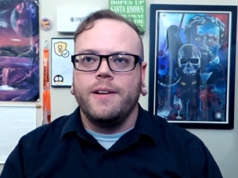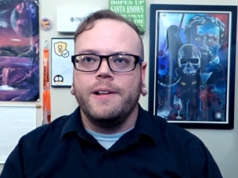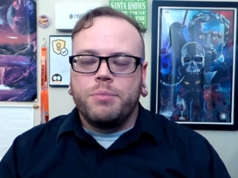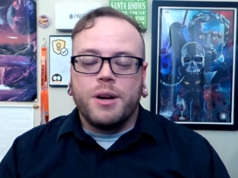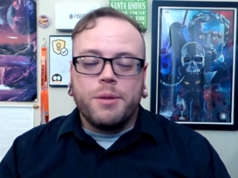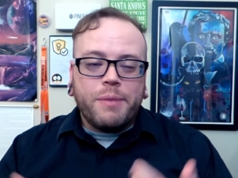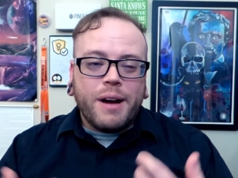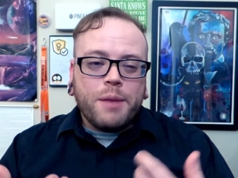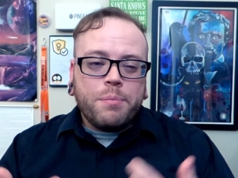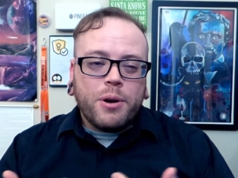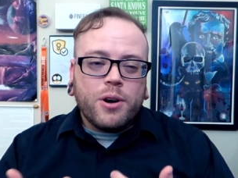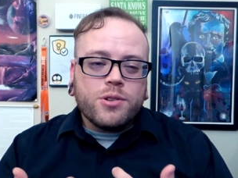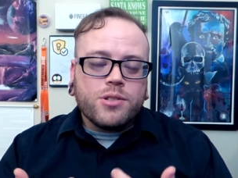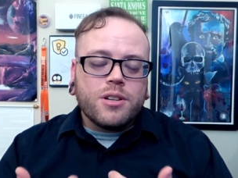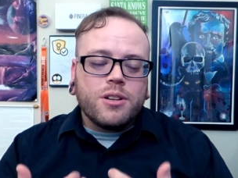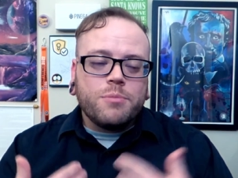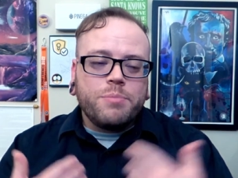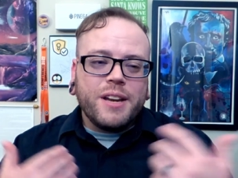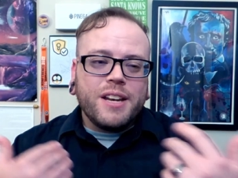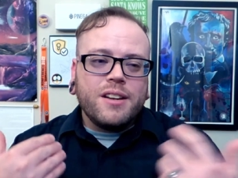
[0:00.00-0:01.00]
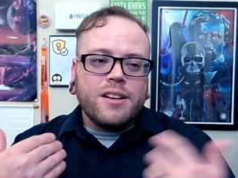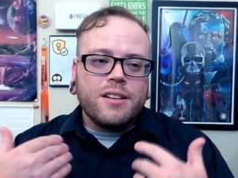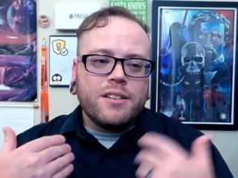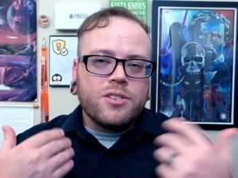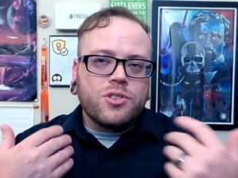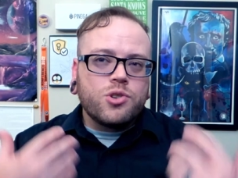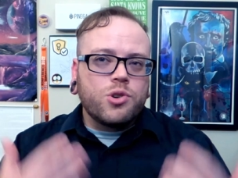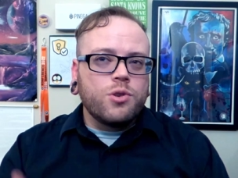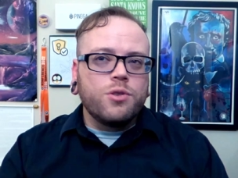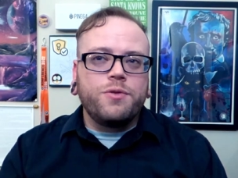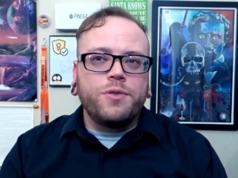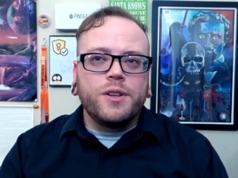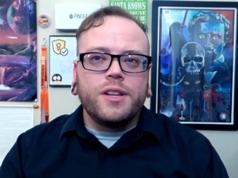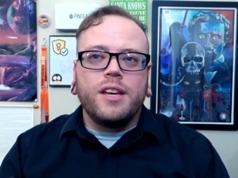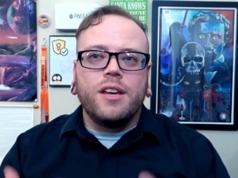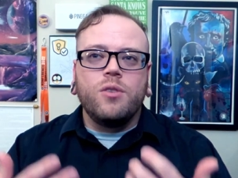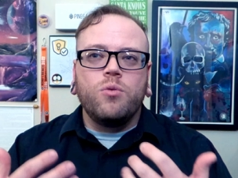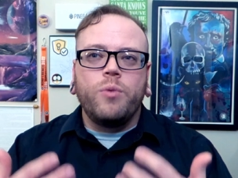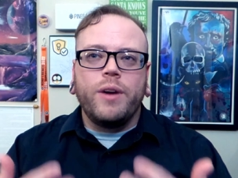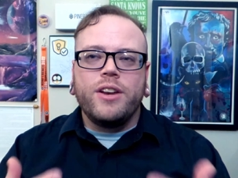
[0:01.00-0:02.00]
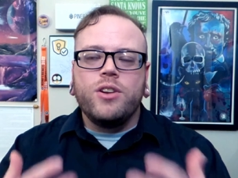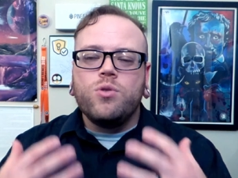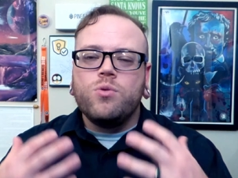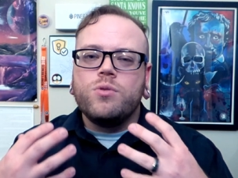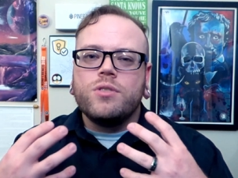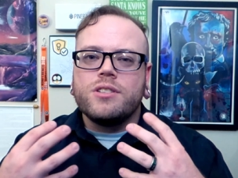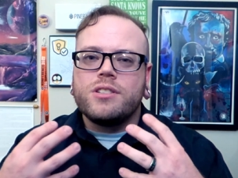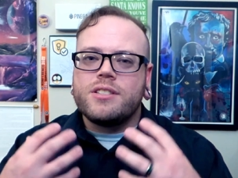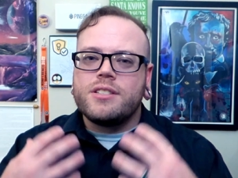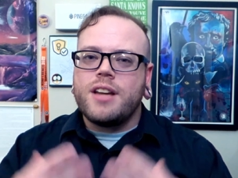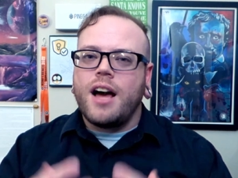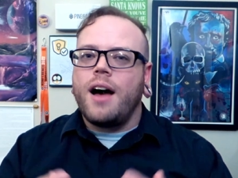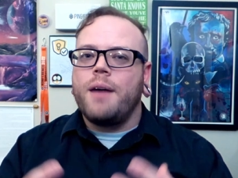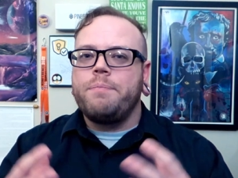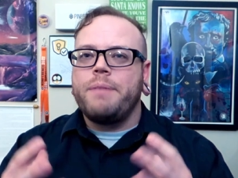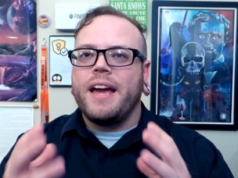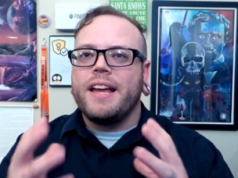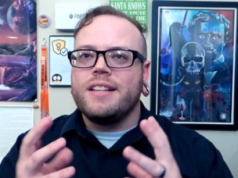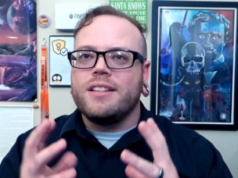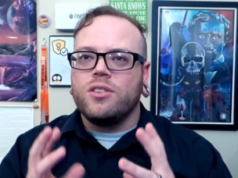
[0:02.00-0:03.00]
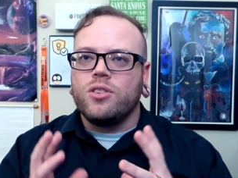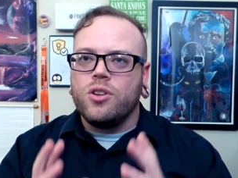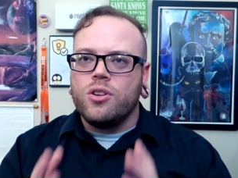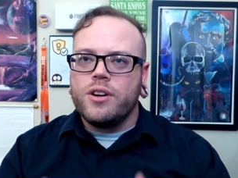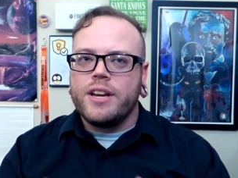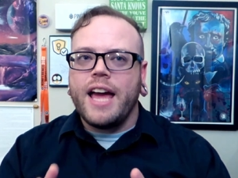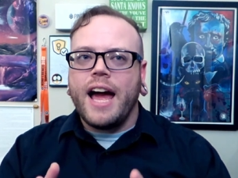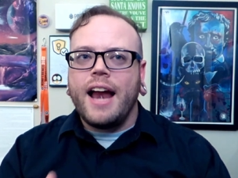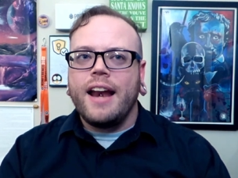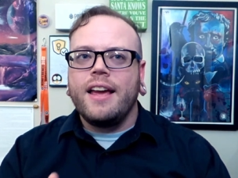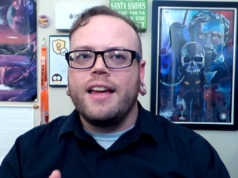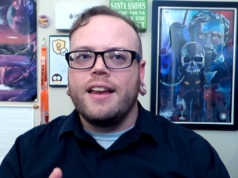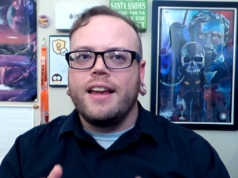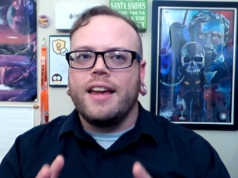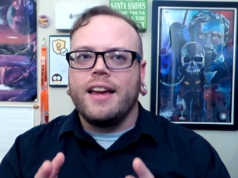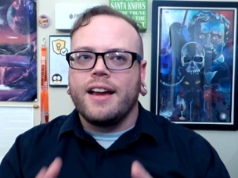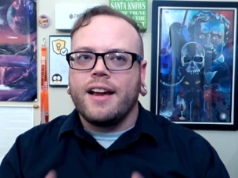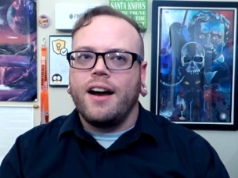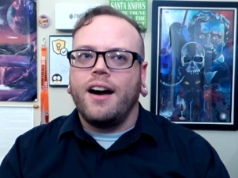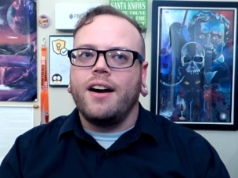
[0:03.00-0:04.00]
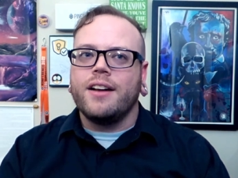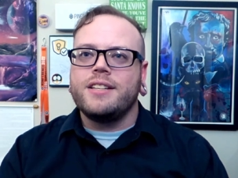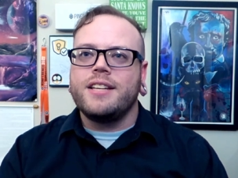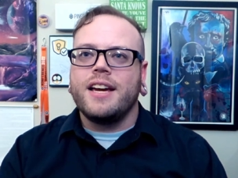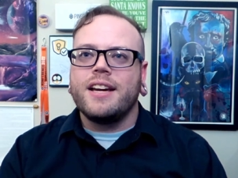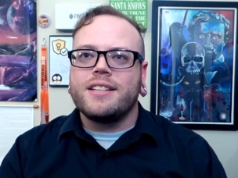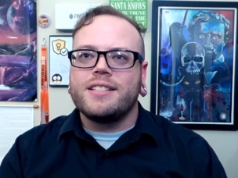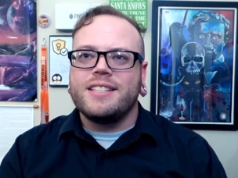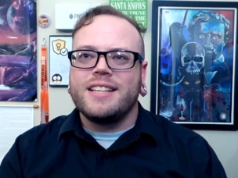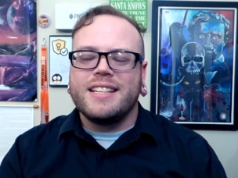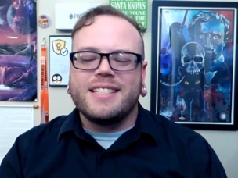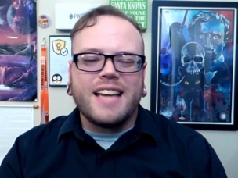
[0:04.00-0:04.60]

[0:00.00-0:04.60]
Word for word: But in my personal opinion, truthfully, when you stop and look at it in context,